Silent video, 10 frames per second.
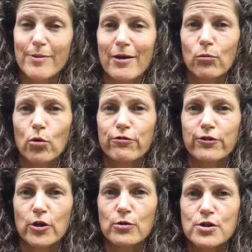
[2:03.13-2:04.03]
about raw
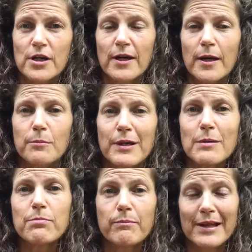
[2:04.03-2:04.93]
food,
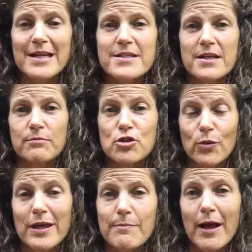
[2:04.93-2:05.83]
please
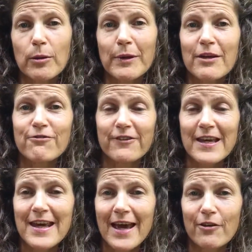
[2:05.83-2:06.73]
do email me,
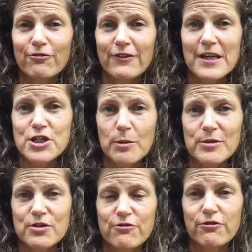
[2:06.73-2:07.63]

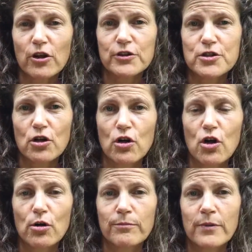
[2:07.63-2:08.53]

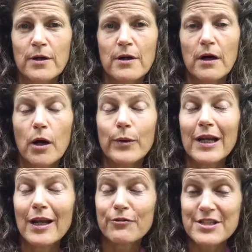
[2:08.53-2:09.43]
fee@feejamiesonfolland.com. I
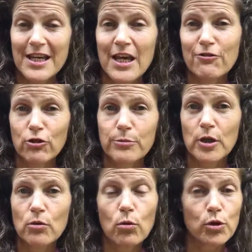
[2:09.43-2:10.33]
would love to hear from
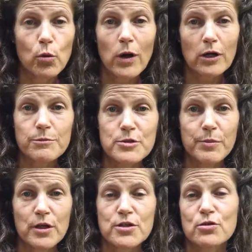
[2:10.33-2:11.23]
you, or you're welcome to
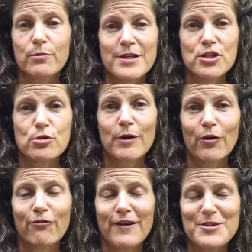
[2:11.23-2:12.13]
personal message
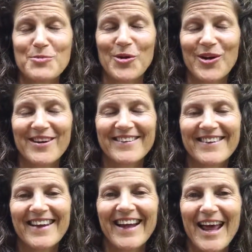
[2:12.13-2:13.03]
me on Facebook.
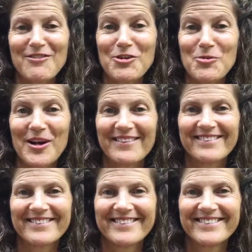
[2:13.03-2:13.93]
And have a good one.